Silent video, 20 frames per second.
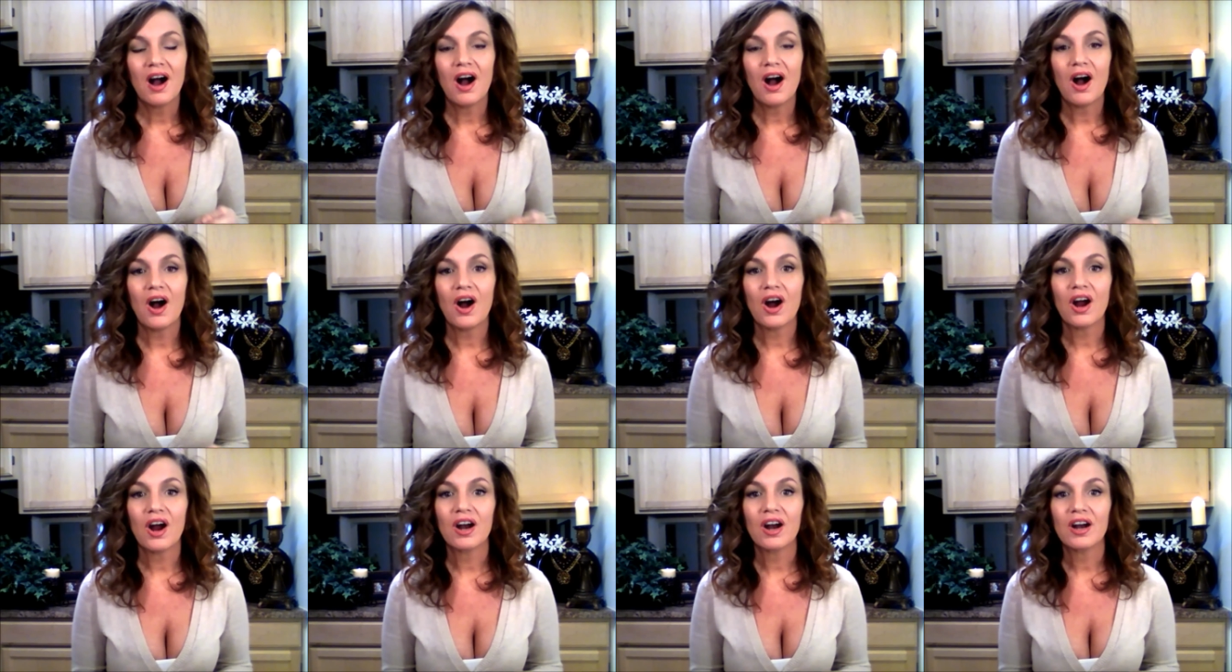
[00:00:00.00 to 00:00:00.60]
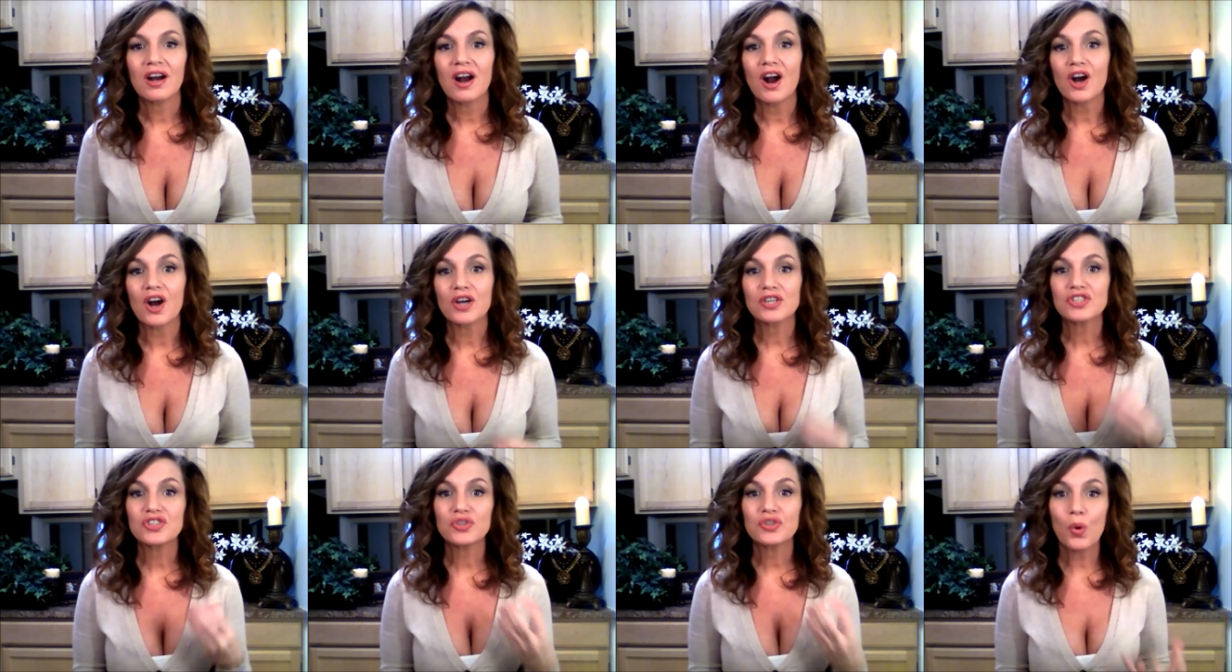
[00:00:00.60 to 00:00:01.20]
are
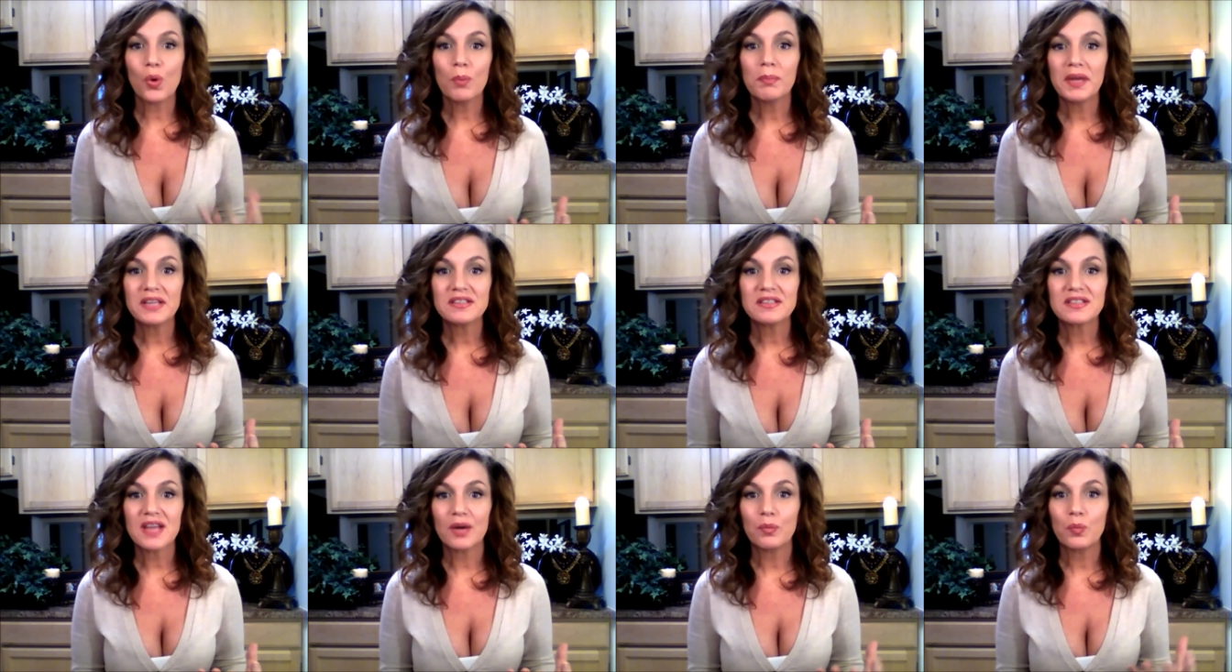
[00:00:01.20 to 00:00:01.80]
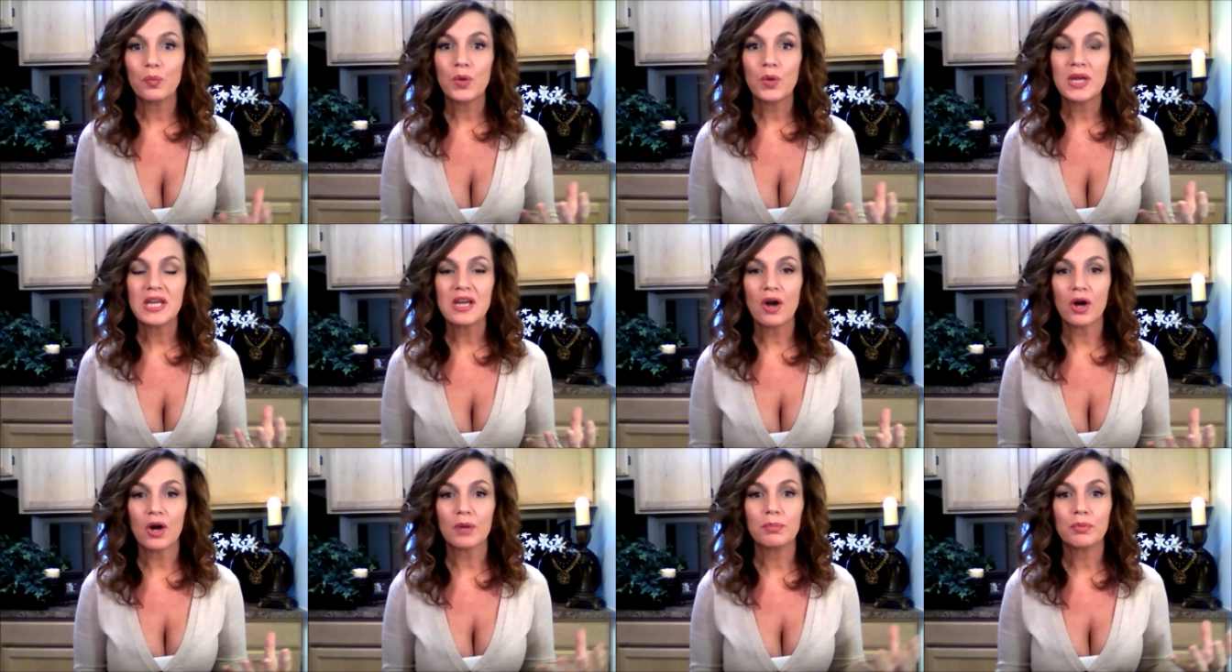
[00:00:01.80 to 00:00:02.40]
soulmates that
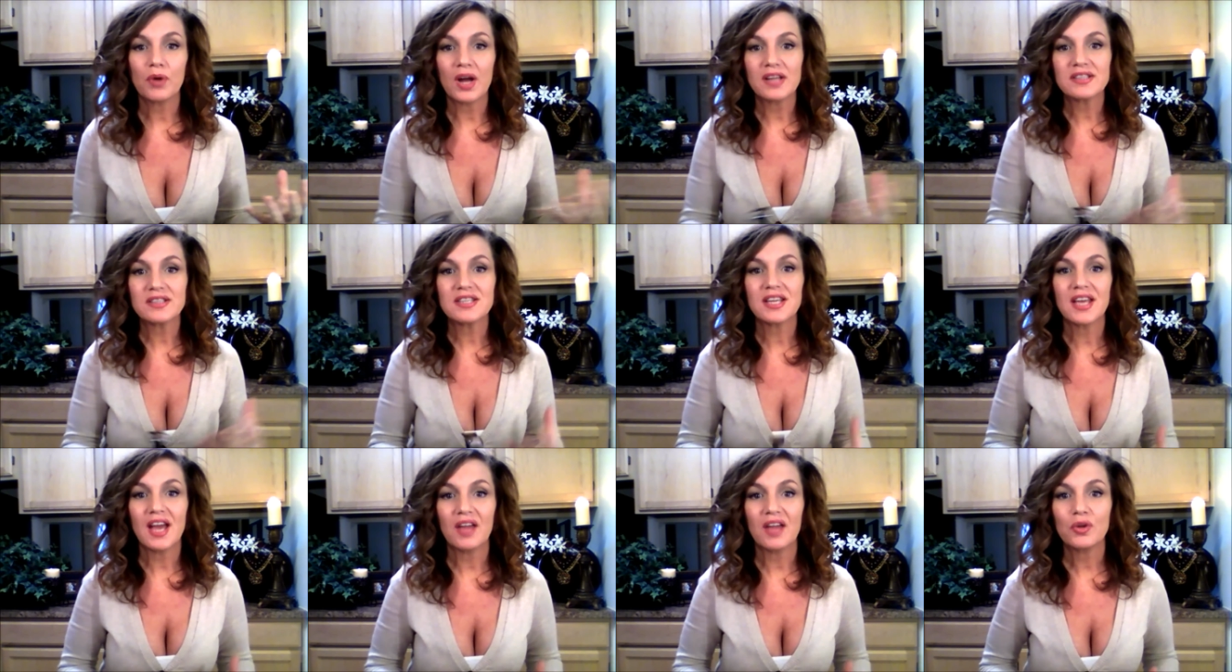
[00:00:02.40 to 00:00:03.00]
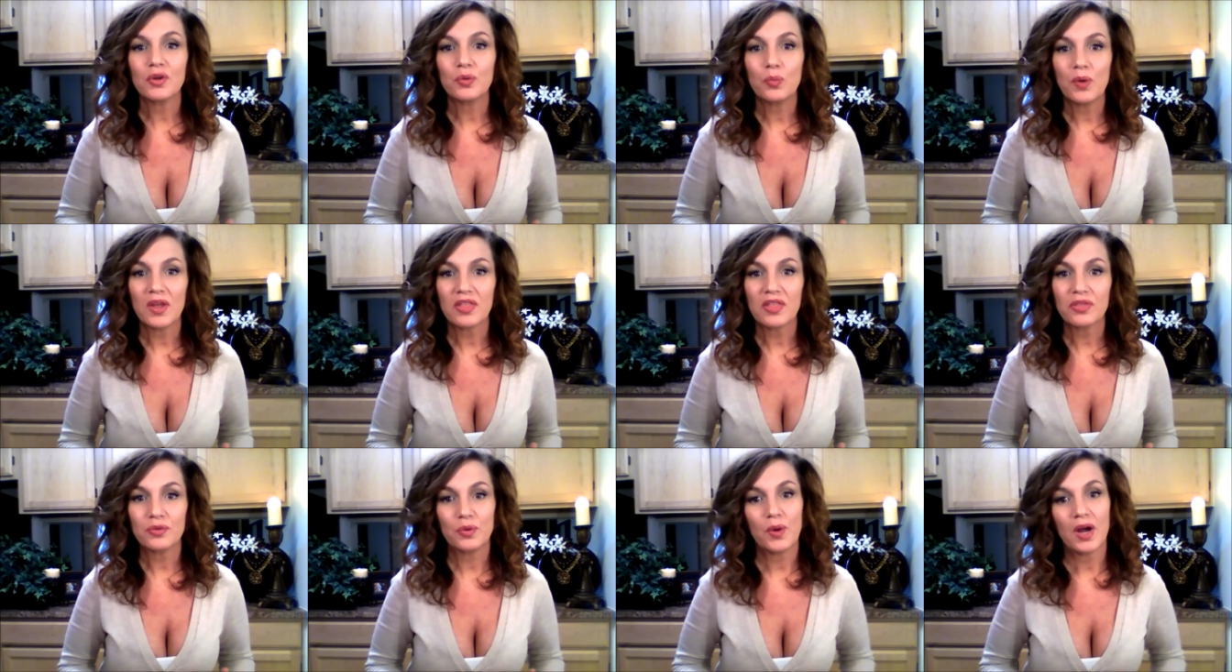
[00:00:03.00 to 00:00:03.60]
we are brought together
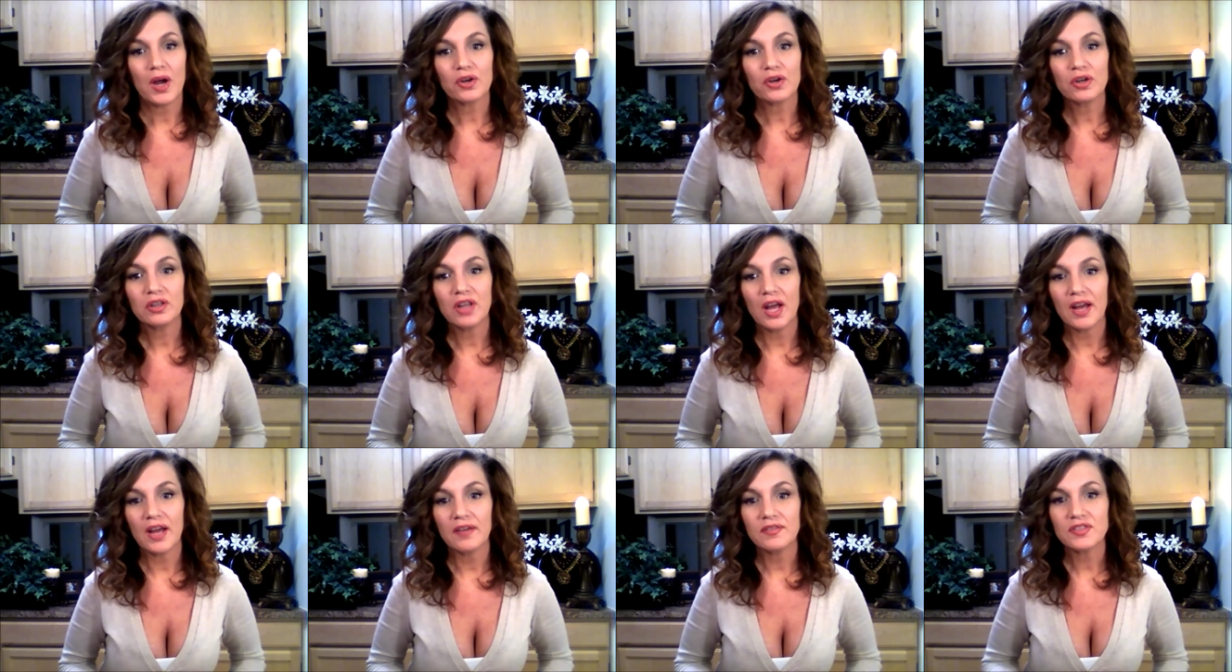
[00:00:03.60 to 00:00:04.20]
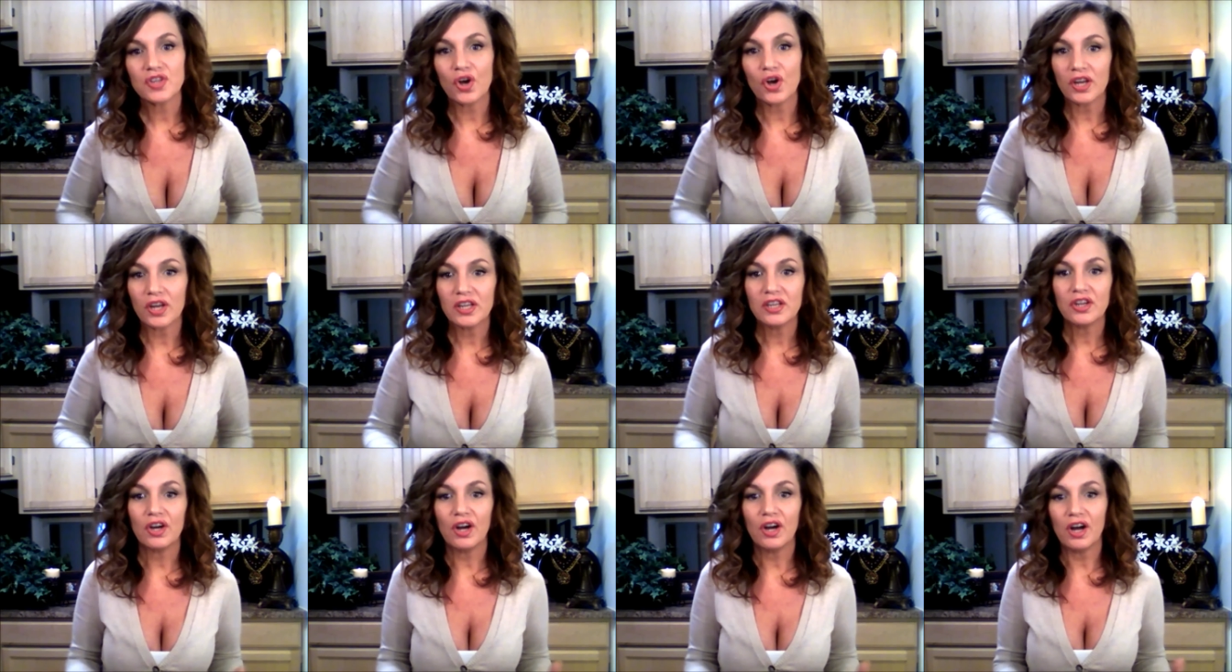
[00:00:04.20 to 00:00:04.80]
with throughout our lives, on
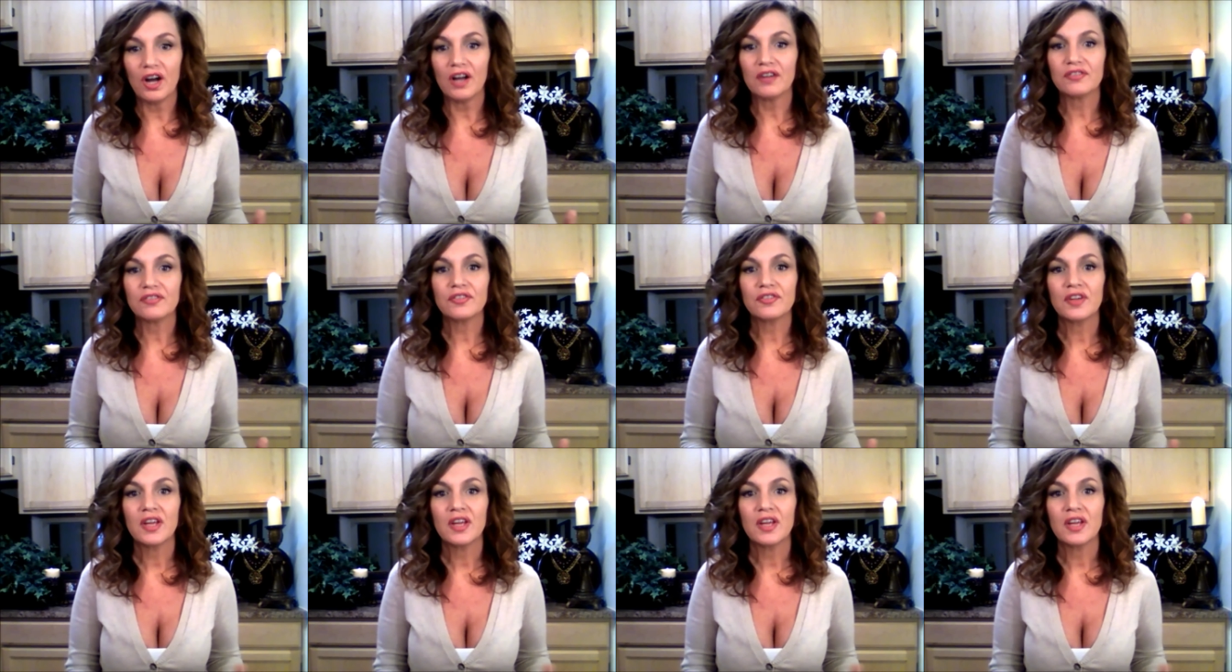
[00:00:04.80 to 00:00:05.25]
and off,